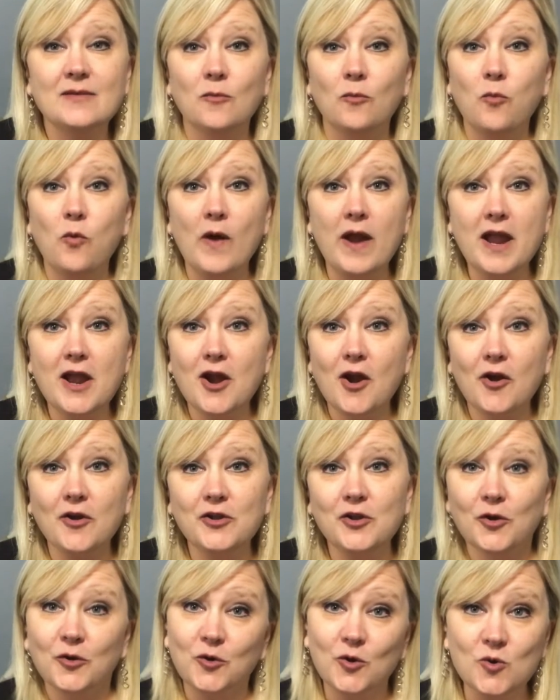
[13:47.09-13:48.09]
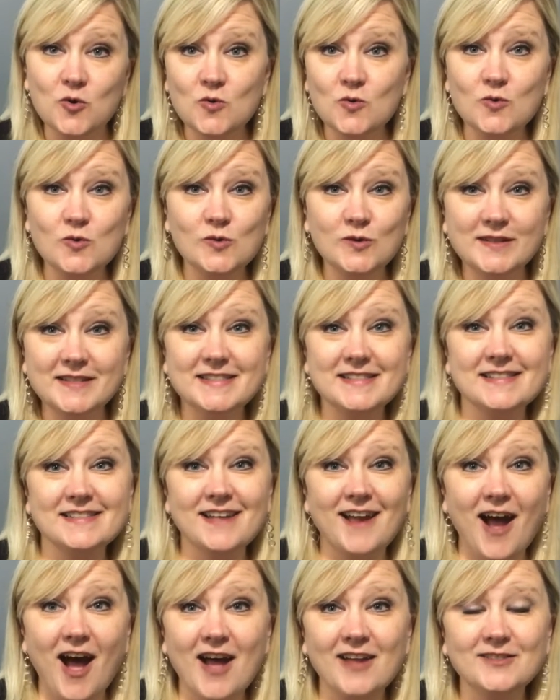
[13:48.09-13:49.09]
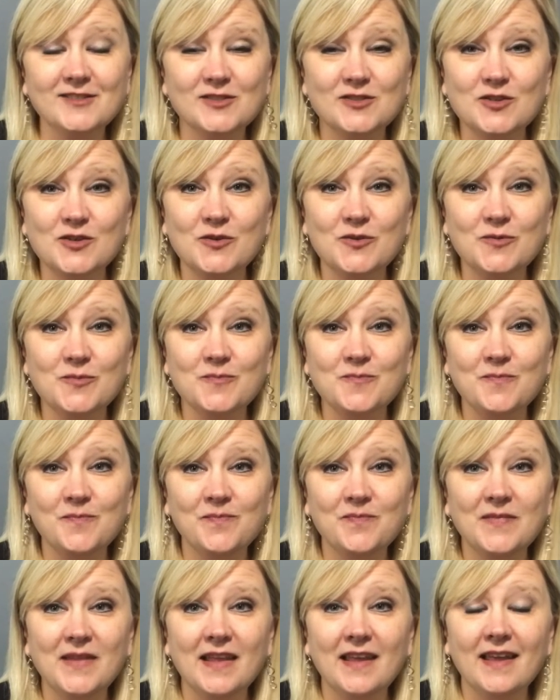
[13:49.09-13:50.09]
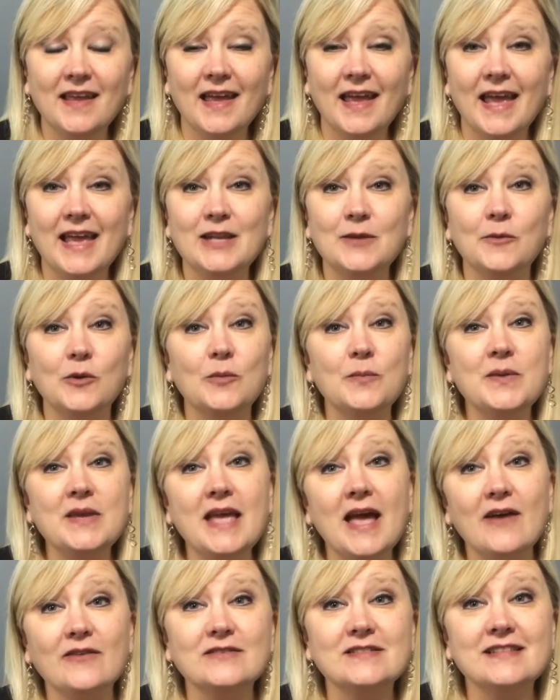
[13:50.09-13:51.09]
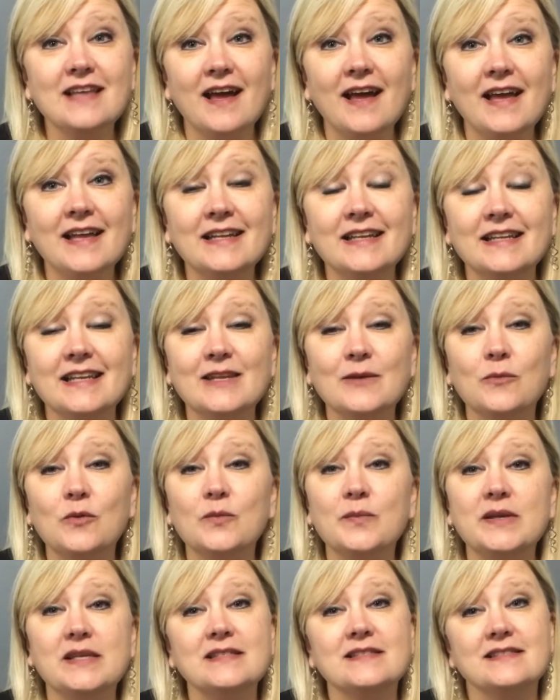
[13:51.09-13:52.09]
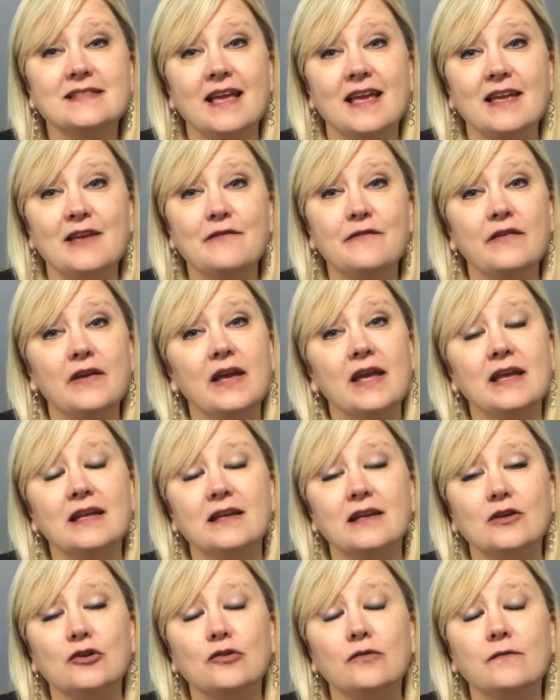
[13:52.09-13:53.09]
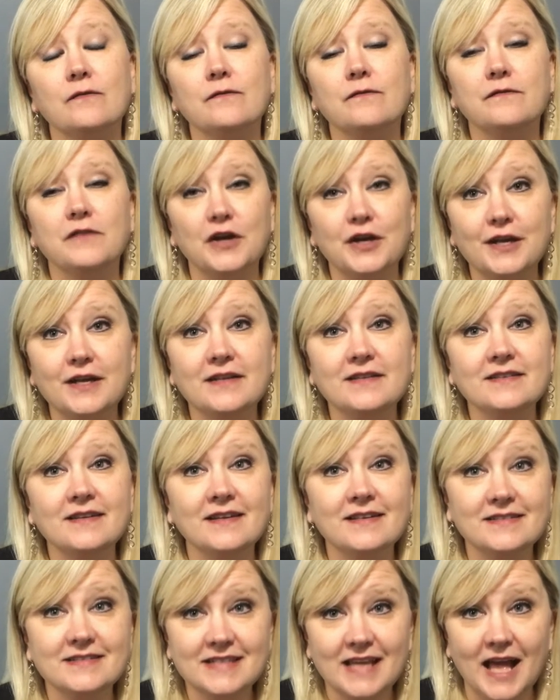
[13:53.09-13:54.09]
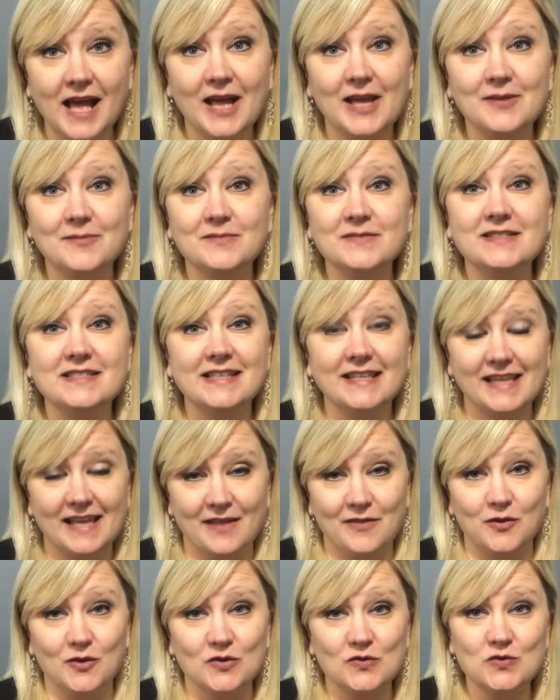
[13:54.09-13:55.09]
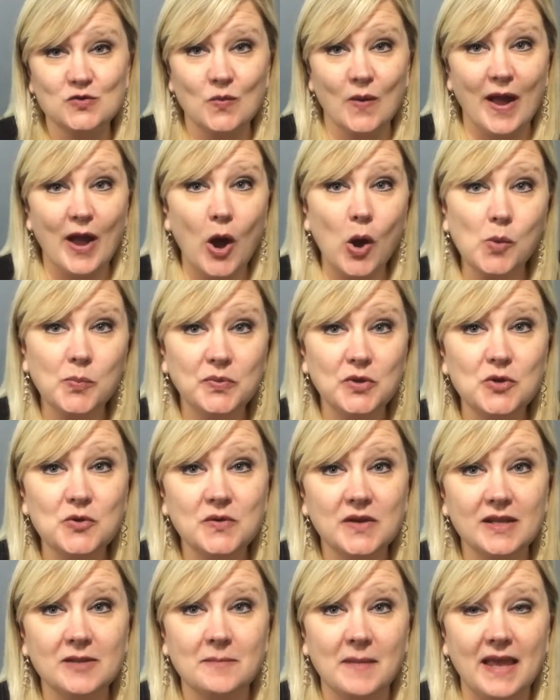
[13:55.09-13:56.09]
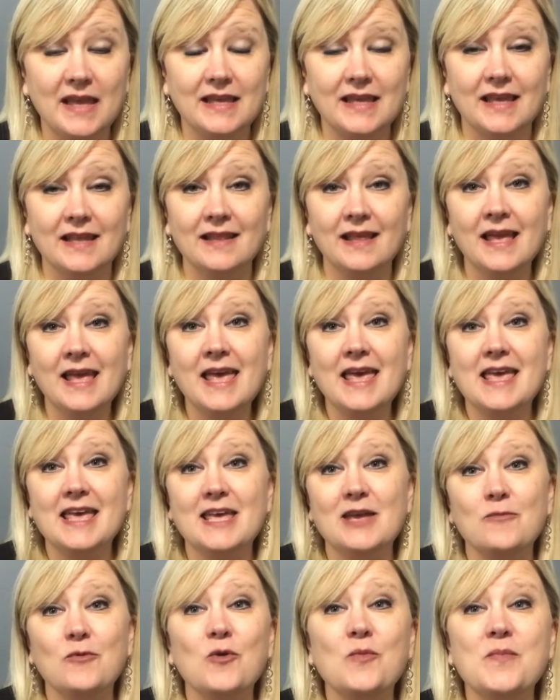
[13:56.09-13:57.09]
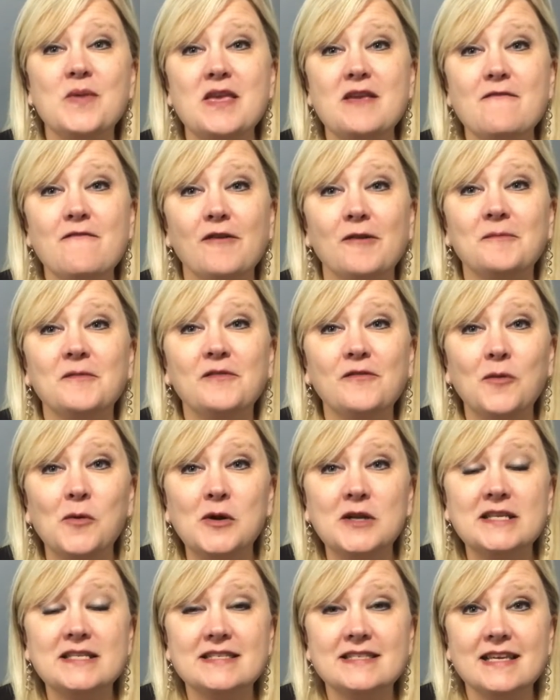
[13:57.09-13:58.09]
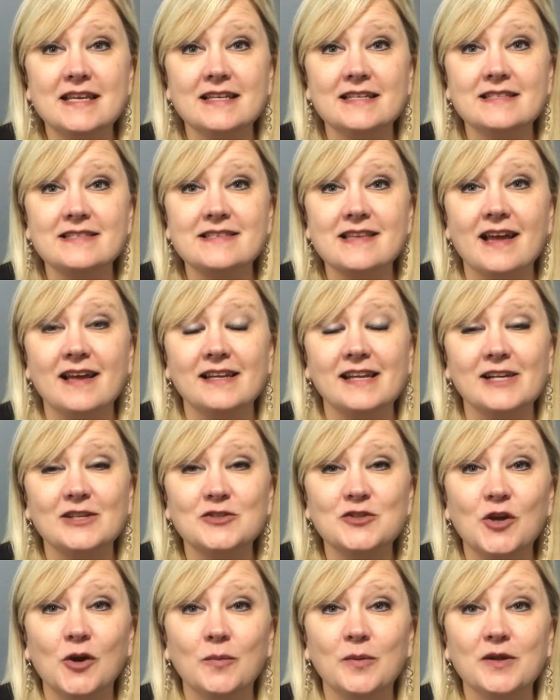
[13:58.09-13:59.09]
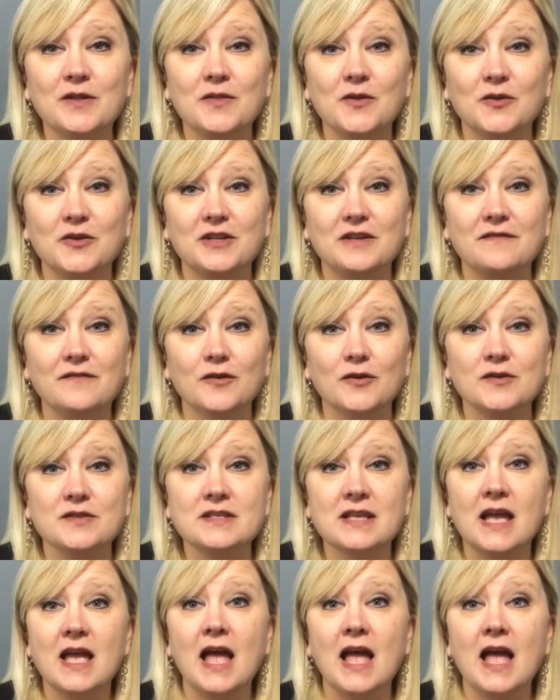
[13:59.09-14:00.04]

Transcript: wear your coolest costume and it will be outside and it will be safe and a fun time together. So I hope you can make it. It will be from 4 to 6 on October 31st.